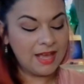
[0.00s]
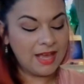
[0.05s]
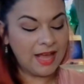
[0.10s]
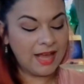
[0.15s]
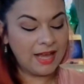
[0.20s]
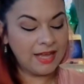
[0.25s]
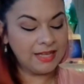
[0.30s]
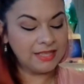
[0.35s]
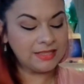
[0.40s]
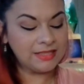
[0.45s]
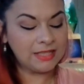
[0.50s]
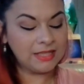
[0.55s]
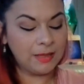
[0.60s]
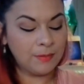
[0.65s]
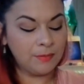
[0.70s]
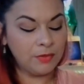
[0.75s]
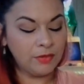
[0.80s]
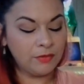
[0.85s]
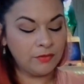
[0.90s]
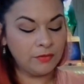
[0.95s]
I
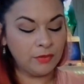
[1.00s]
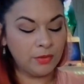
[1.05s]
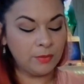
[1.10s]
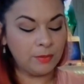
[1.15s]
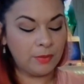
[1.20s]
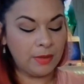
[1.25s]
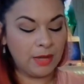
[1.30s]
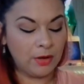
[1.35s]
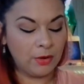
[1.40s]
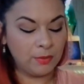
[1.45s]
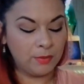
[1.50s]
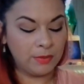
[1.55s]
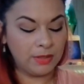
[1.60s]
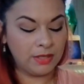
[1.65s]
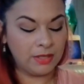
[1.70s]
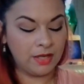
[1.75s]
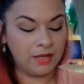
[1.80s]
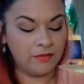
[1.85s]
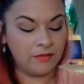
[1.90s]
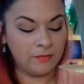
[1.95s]
accept the full
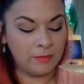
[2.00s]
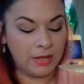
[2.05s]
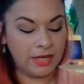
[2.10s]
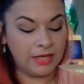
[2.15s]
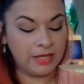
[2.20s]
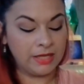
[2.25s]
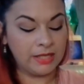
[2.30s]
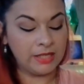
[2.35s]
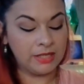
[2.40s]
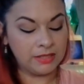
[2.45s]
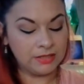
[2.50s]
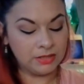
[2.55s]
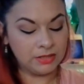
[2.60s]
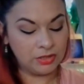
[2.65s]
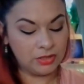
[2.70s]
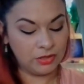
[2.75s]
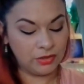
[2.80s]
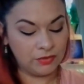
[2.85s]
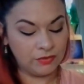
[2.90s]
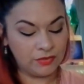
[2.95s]
empowerment of my
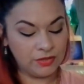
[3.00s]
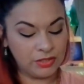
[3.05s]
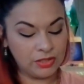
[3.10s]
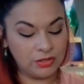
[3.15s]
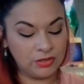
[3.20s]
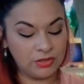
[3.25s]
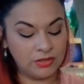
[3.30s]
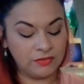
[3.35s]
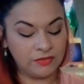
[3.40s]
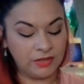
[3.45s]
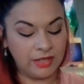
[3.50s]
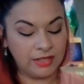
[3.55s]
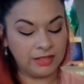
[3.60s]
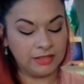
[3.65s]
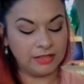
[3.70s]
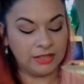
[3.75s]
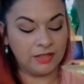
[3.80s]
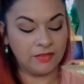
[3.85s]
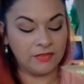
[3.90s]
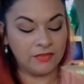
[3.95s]
service to
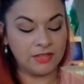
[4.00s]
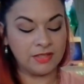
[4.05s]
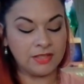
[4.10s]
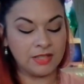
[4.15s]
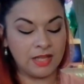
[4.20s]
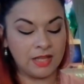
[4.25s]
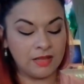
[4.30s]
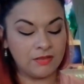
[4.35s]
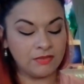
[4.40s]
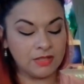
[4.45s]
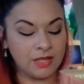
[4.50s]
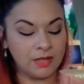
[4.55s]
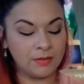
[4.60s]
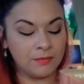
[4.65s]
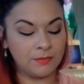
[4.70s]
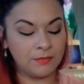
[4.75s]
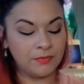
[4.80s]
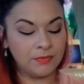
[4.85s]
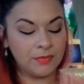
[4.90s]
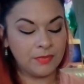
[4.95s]
divine love this lifetime.
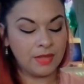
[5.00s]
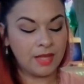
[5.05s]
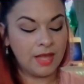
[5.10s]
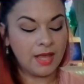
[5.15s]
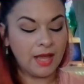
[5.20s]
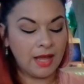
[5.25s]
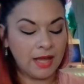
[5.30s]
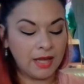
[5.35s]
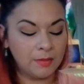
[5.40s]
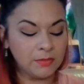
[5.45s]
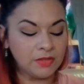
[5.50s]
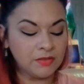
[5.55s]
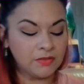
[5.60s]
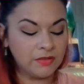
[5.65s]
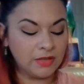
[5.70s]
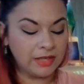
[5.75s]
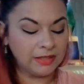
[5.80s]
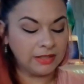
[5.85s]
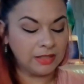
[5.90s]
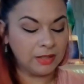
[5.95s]
I am
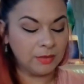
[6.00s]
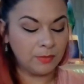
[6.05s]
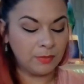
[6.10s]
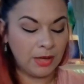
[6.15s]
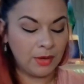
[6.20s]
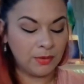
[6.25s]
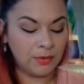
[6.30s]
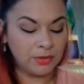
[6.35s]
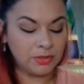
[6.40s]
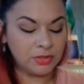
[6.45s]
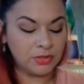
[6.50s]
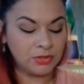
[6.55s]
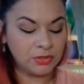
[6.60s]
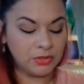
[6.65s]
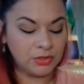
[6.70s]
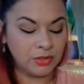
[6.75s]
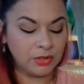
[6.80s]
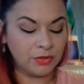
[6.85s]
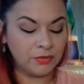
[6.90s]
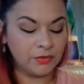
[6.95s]
divinely empowered to
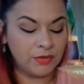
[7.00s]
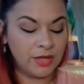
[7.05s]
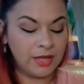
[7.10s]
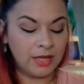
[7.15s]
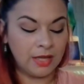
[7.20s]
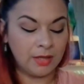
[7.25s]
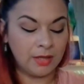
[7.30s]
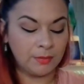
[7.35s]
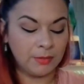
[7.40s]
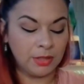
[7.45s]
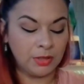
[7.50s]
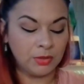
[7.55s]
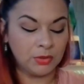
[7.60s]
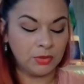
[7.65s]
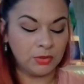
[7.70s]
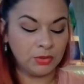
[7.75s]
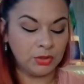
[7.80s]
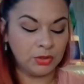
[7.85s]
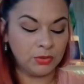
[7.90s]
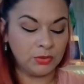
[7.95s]
serve in my
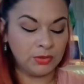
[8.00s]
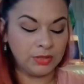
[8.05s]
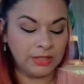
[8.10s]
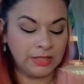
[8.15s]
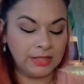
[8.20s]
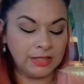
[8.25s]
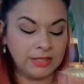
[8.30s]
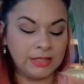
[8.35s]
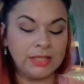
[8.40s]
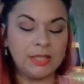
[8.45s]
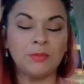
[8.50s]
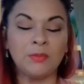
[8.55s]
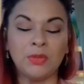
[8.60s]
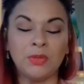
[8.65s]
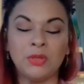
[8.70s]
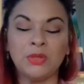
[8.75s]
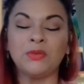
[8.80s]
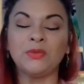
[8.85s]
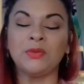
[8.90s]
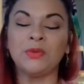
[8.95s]
own uniquely
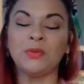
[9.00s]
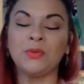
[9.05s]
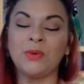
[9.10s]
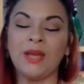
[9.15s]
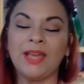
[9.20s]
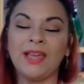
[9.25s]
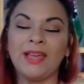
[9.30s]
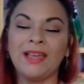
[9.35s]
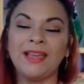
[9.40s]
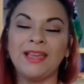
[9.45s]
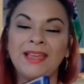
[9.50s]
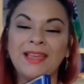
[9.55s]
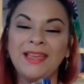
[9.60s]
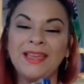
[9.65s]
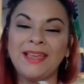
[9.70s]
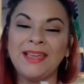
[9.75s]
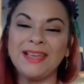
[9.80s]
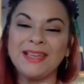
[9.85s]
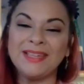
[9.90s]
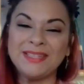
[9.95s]
beautiful way.
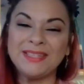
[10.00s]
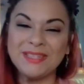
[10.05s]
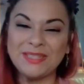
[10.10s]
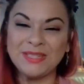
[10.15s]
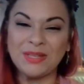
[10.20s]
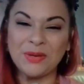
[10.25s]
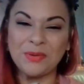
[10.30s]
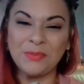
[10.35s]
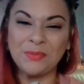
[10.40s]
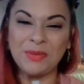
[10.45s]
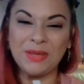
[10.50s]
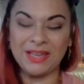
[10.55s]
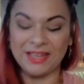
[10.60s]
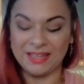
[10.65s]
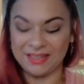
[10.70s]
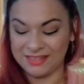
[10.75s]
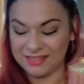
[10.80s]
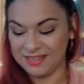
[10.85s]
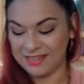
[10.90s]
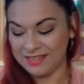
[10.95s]
And so be it.